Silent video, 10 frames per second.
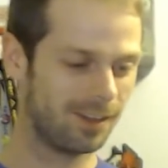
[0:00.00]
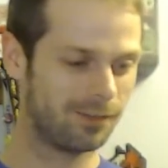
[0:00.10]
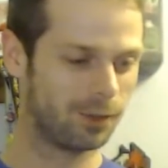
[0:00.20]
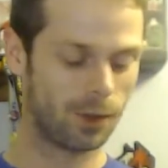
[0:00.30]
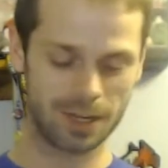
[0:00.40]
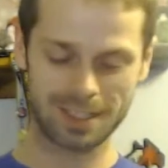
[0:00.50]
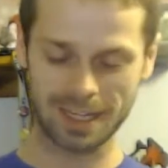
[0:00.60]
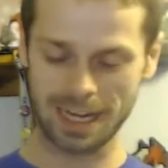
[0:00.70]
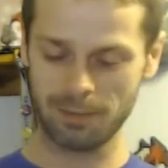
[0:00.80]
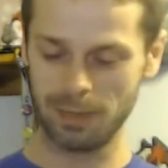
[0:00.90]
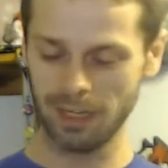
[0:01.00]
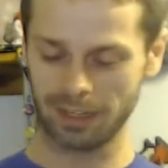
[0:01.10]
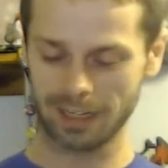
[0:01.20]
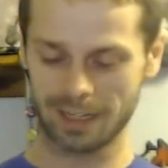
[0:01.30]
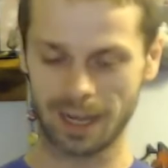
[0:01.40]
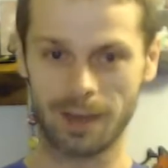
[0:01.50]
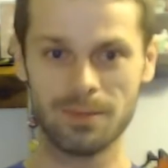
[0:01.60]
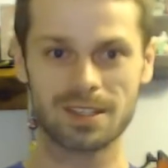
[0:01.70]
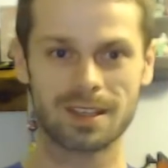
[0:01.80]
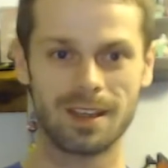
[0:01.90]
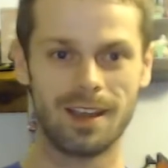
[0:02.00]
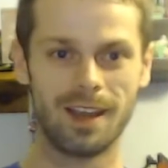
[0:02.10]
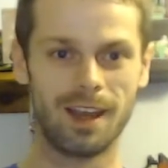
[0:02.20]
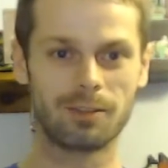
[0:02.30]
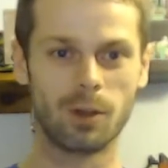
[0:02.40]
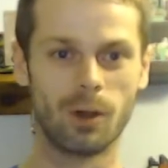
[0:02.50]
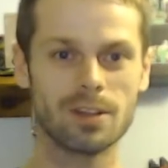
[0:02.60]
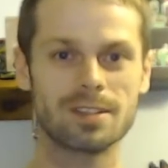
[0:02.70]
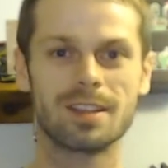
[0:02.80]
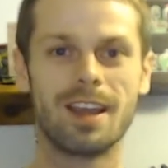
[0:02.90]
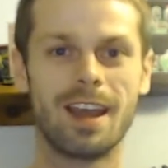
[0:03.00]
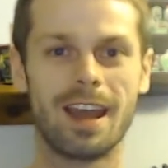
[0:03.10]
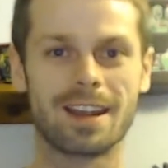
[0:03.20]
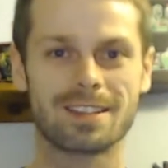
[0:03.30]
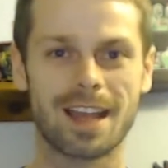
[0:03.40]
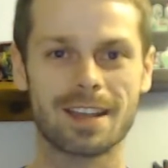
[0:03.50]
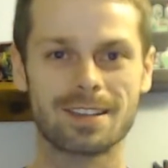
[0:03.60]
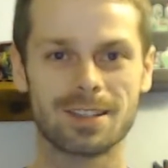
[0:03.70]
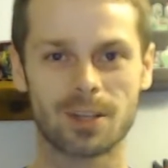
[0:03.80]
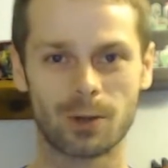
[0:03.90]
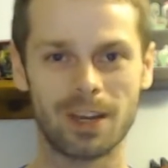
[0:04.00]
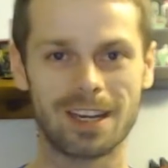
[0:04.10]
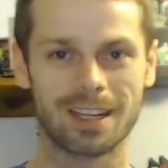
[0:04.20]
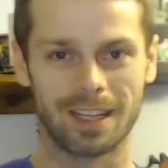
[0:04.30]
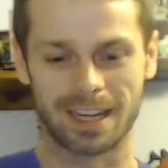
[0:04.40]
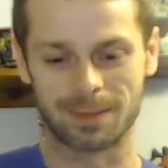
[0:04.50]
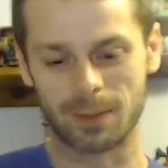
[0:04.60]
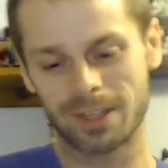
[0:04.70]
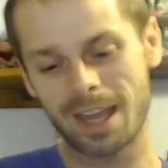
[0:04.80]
Florentine building comes, of course, an Assassin's Creed collectible.